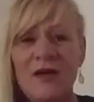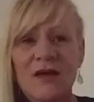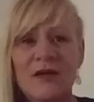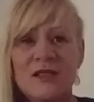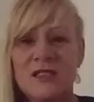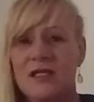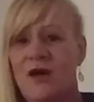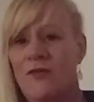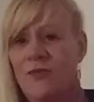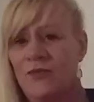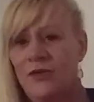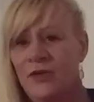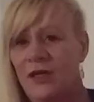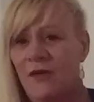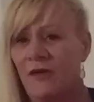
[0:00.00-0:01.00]
So,
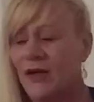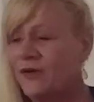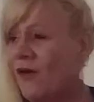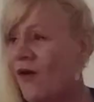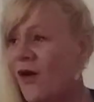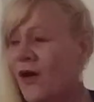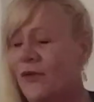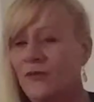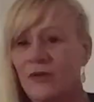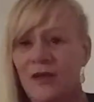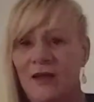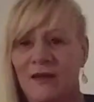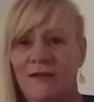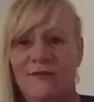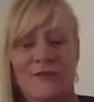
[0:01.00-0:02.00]
you know, I not
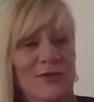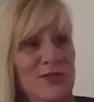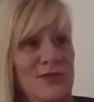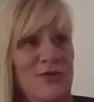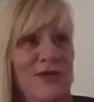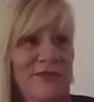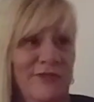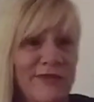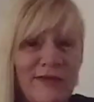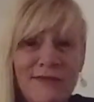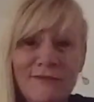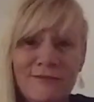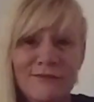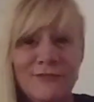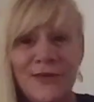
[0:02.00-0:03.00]
only was with
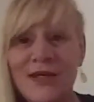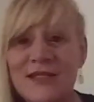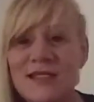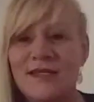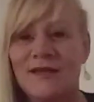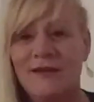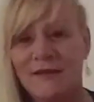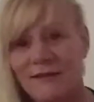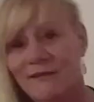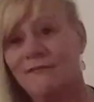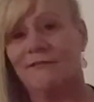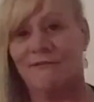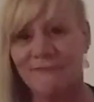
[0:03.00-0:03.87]
basically